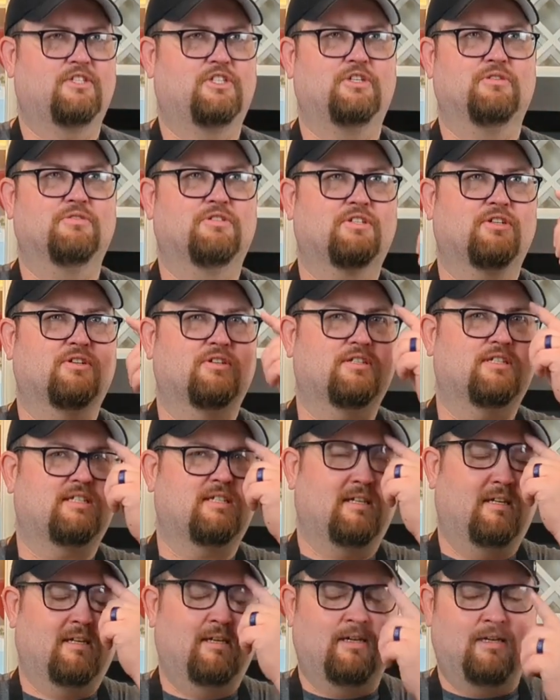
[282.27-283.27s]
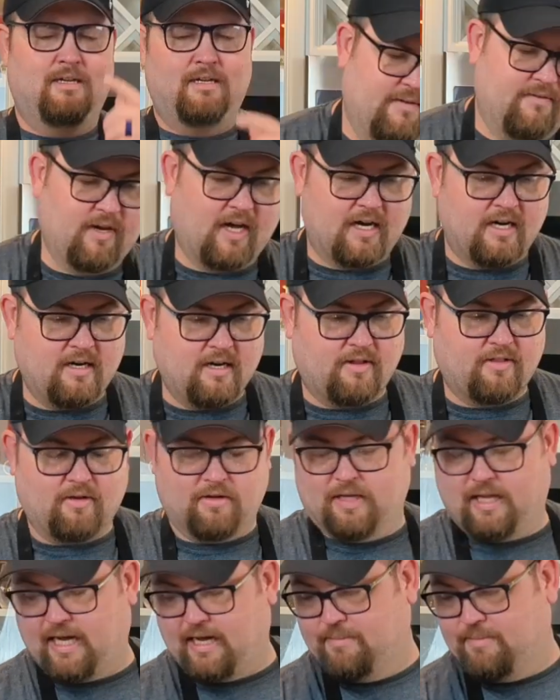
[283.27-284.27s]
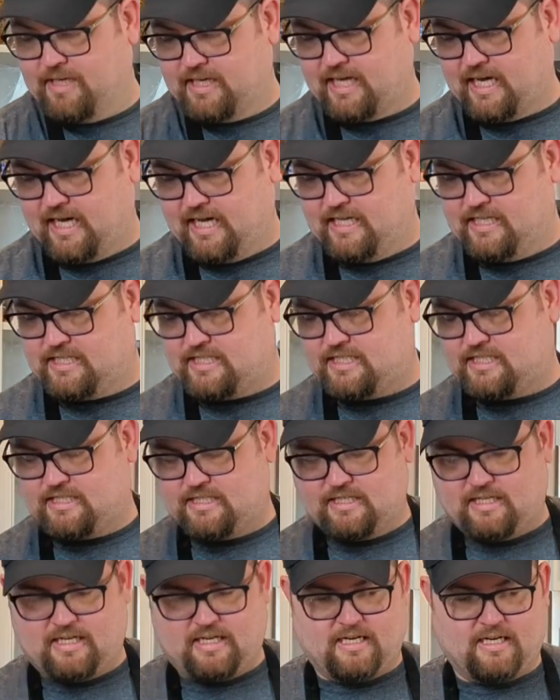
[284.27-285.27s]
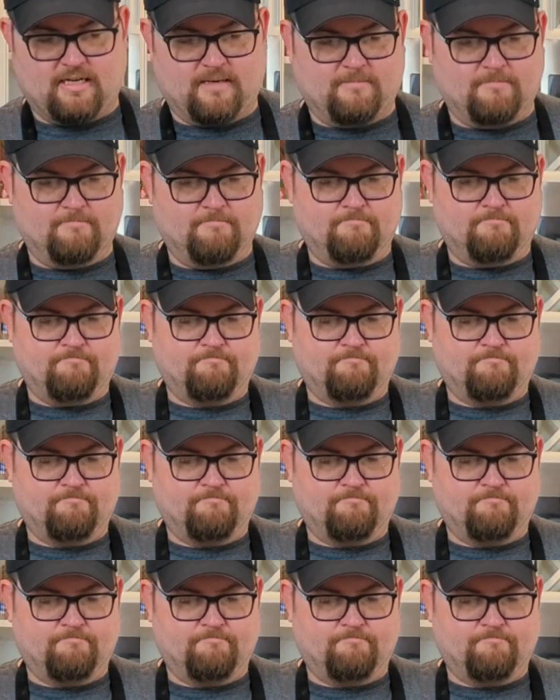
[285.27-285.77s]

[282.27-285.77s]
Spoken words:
juicers. And I've got another lime in case I